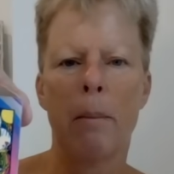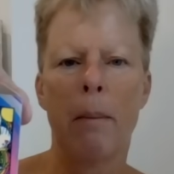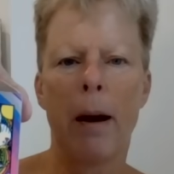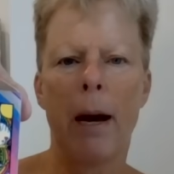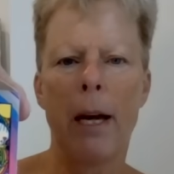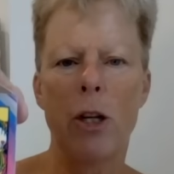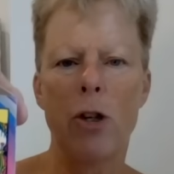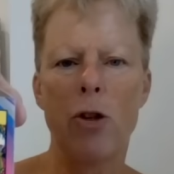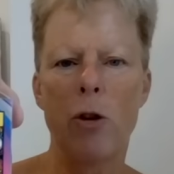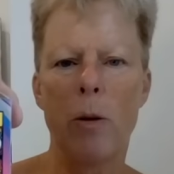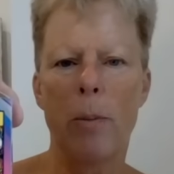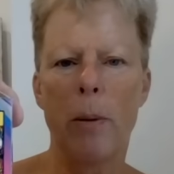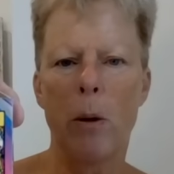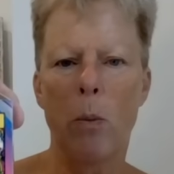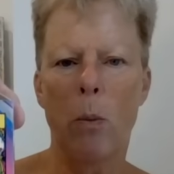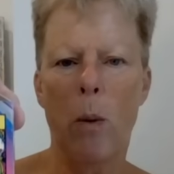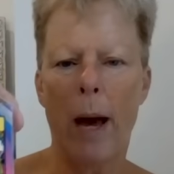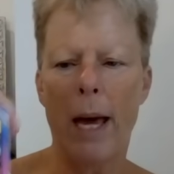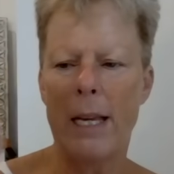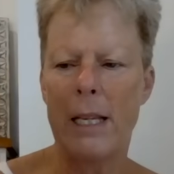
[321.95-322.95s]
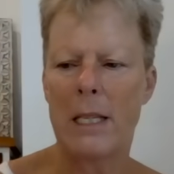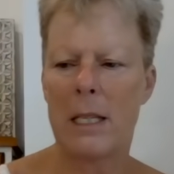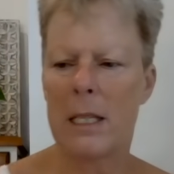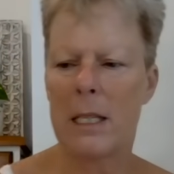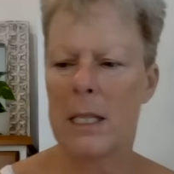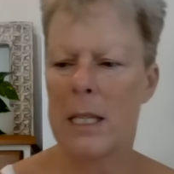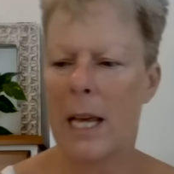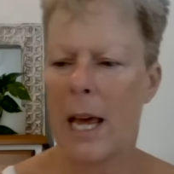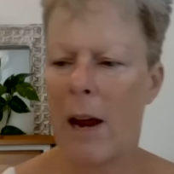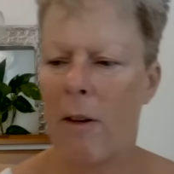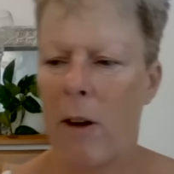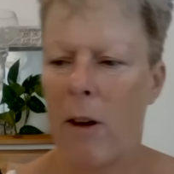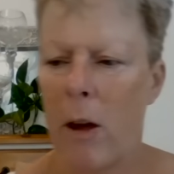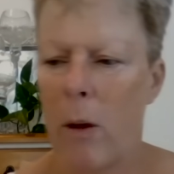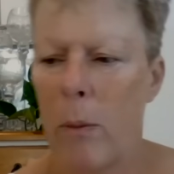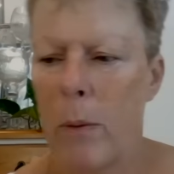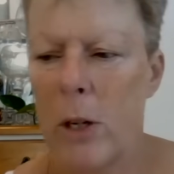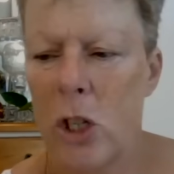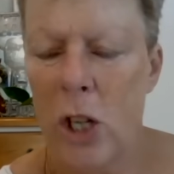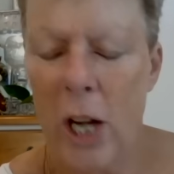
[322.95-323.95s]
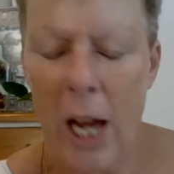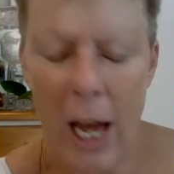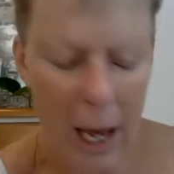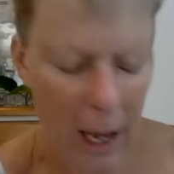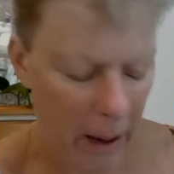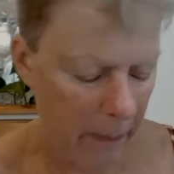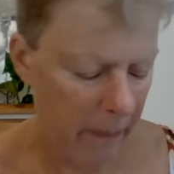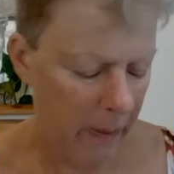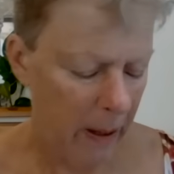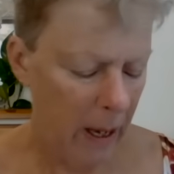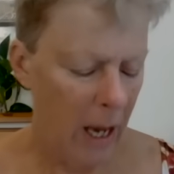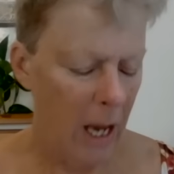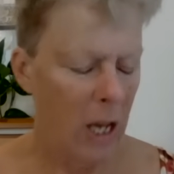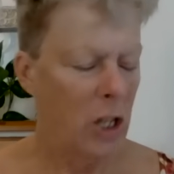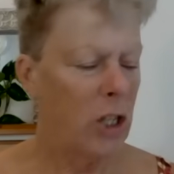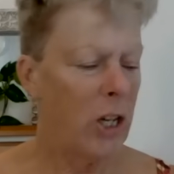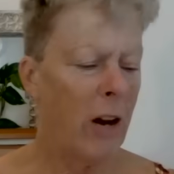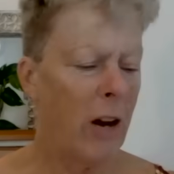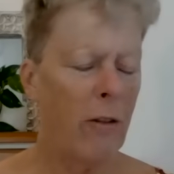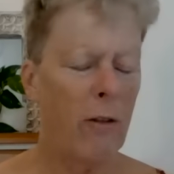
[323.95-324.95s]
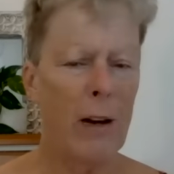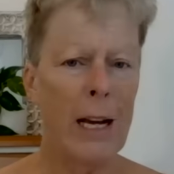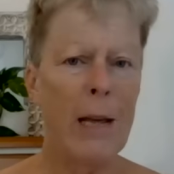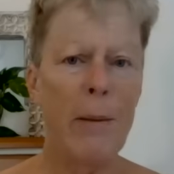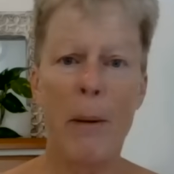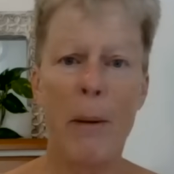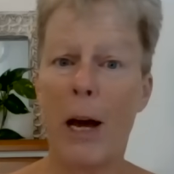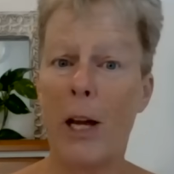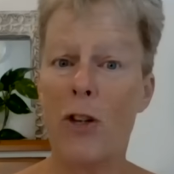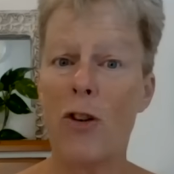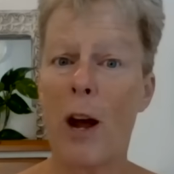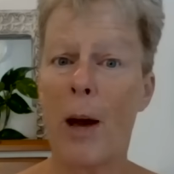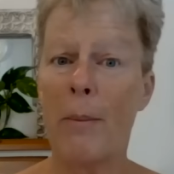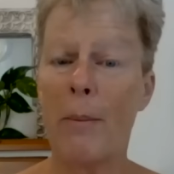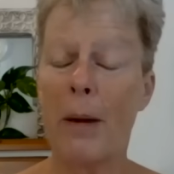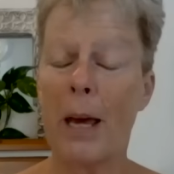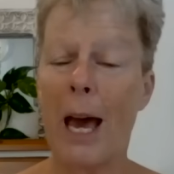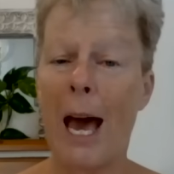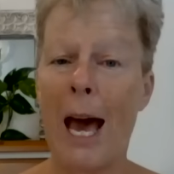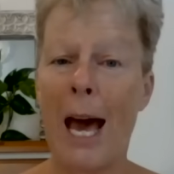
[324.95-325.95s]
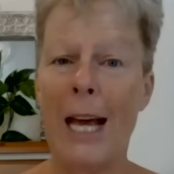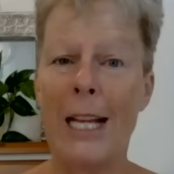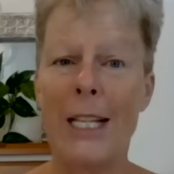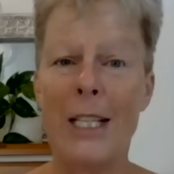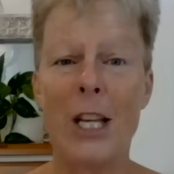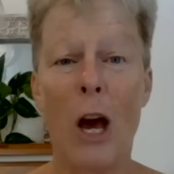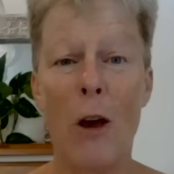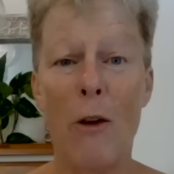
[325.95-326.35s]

my Trip and Wait Tarot, which are generally my trump cards.